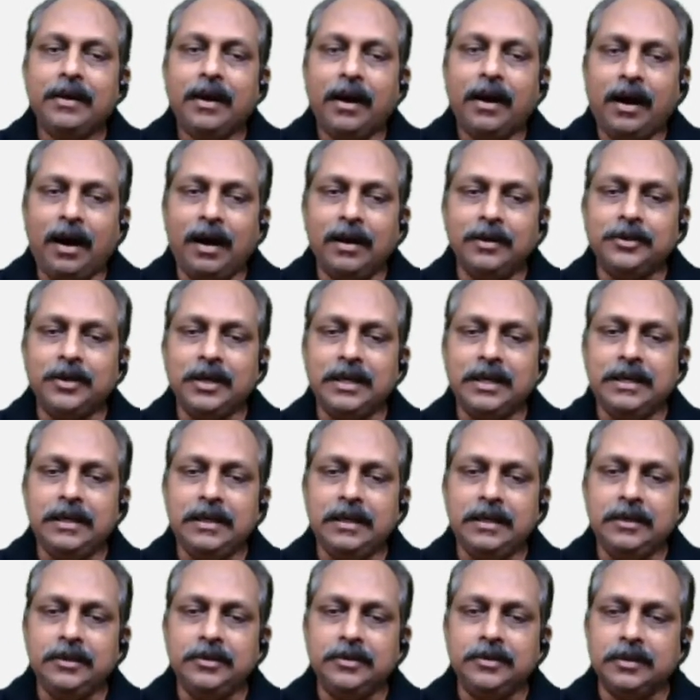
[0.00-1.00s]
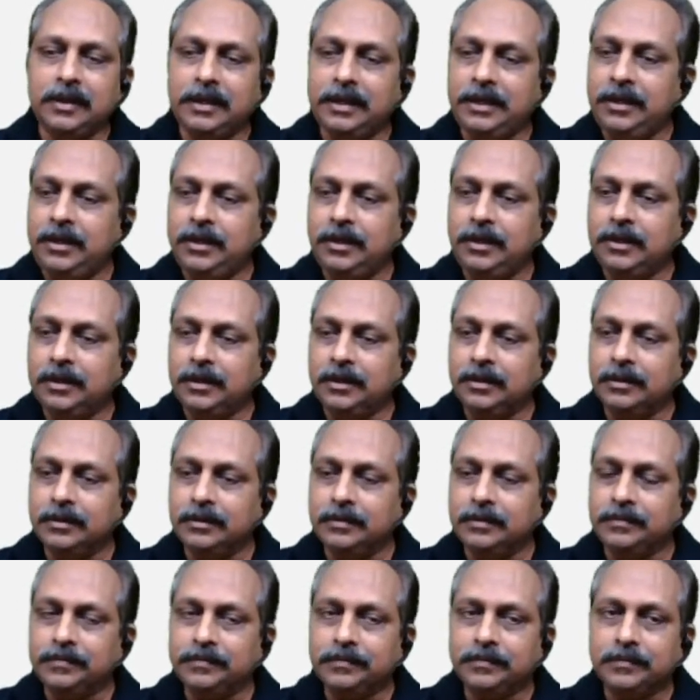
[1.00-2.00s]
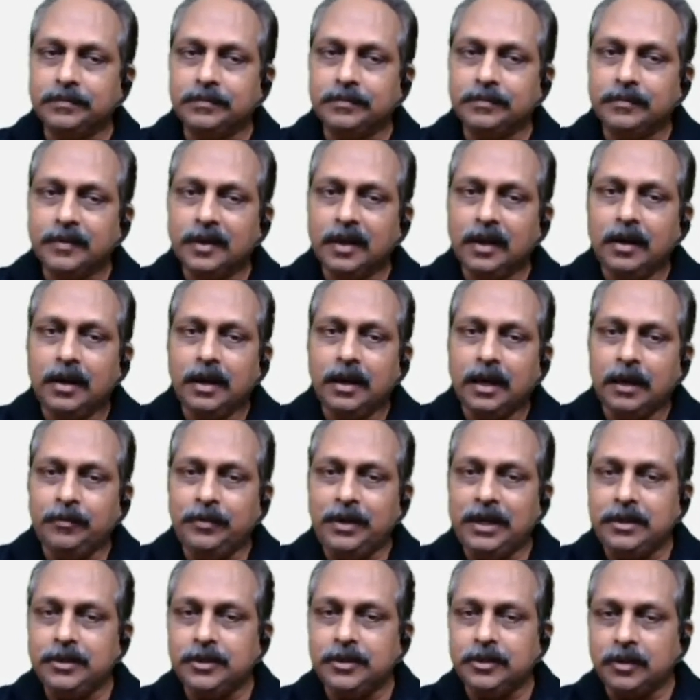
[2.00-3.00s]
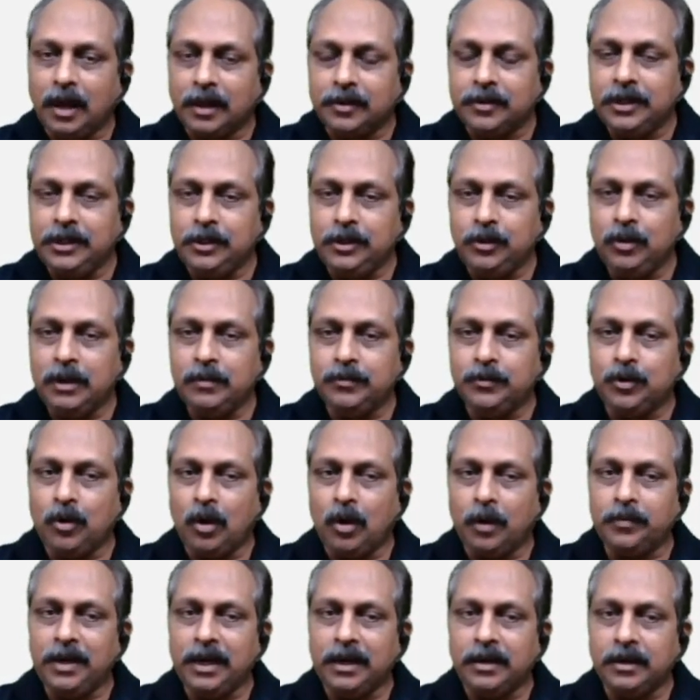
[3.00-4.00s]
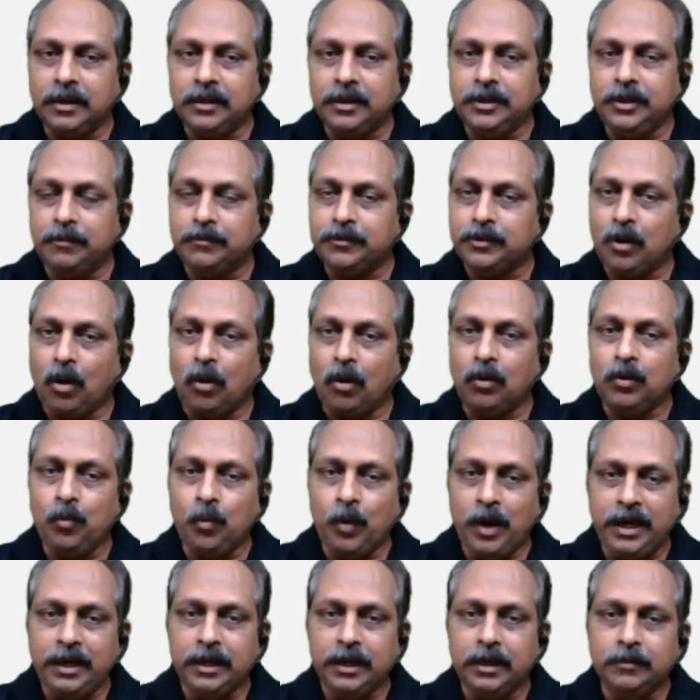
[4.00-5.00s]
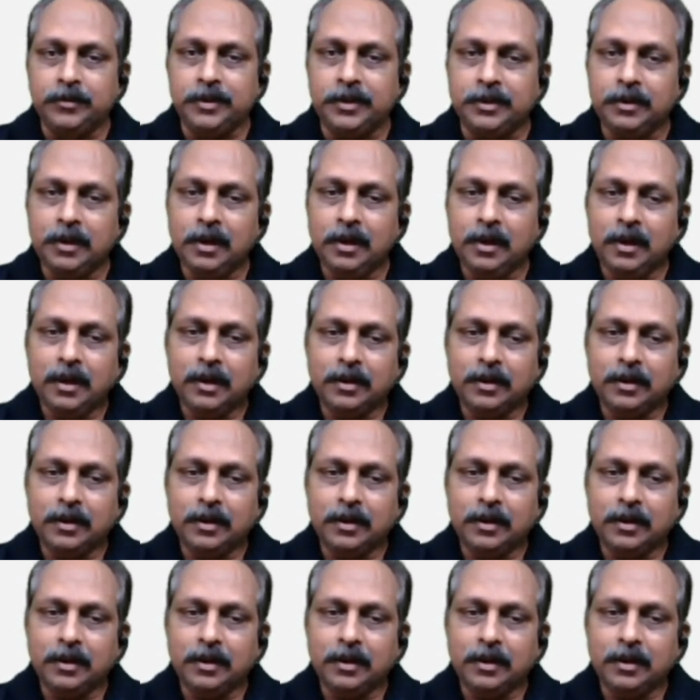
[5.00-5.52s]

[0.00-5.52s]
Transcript: Answer is E. If there is nothing to absorb the energy of sound waves,